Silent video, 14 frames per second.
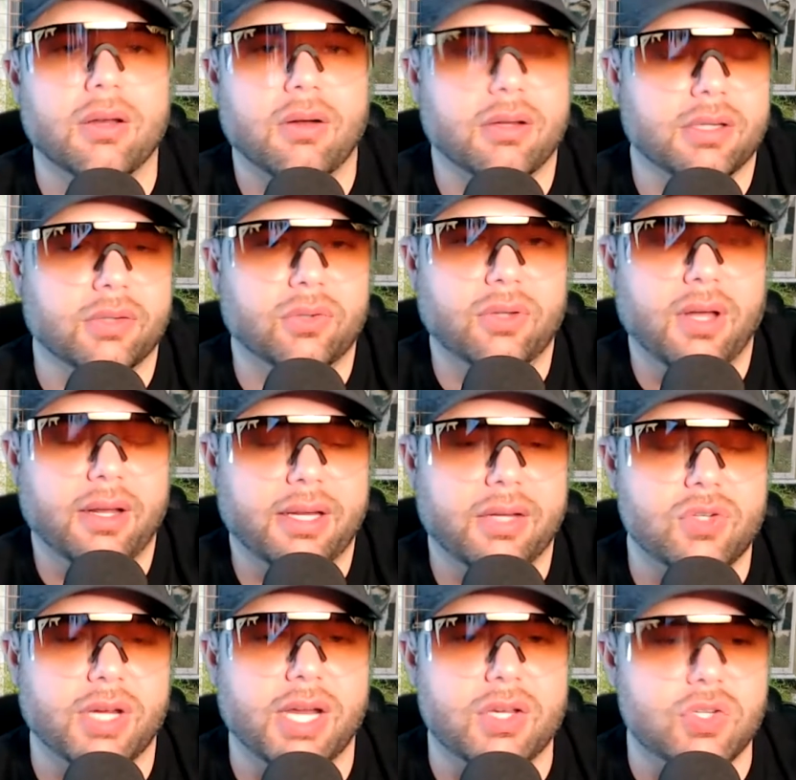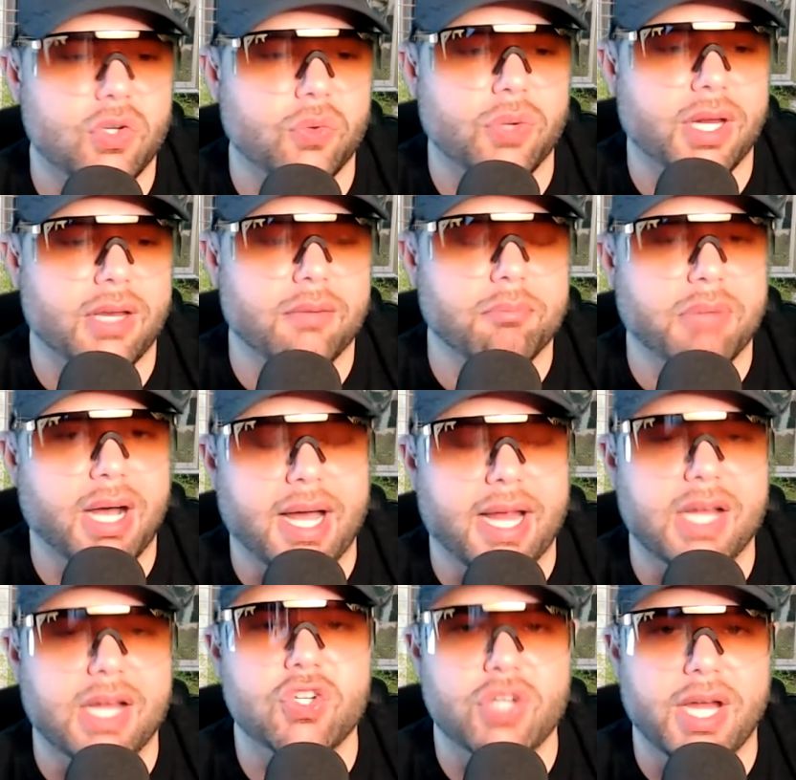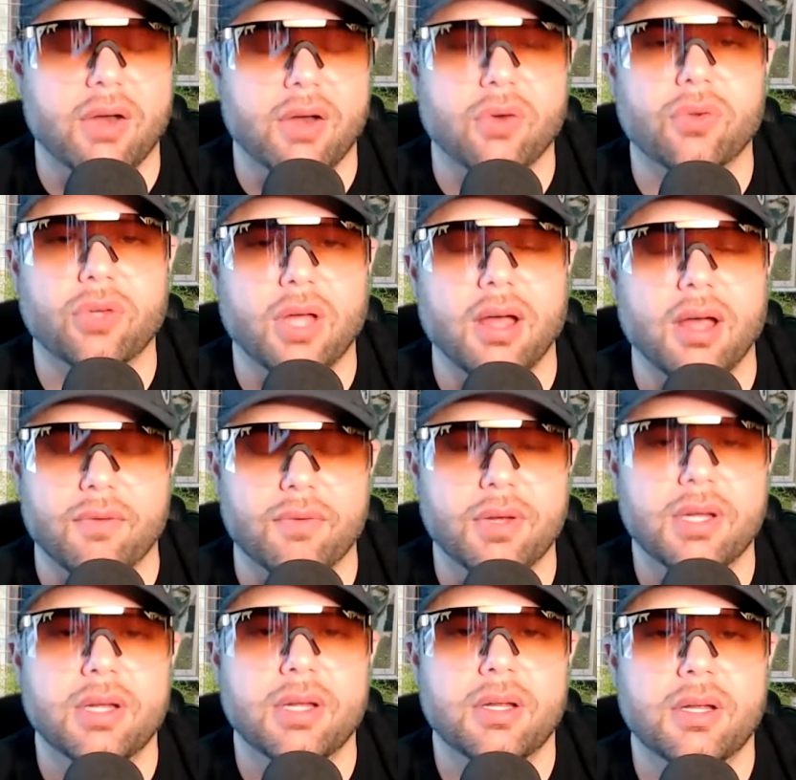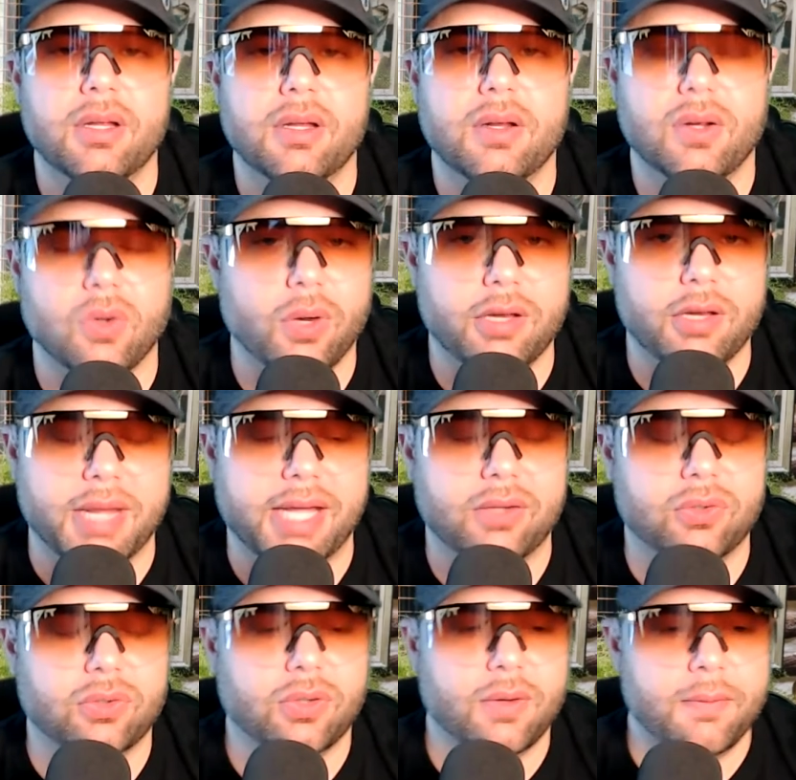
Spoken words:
on the stock exchange, you can buy shares of Coinbase.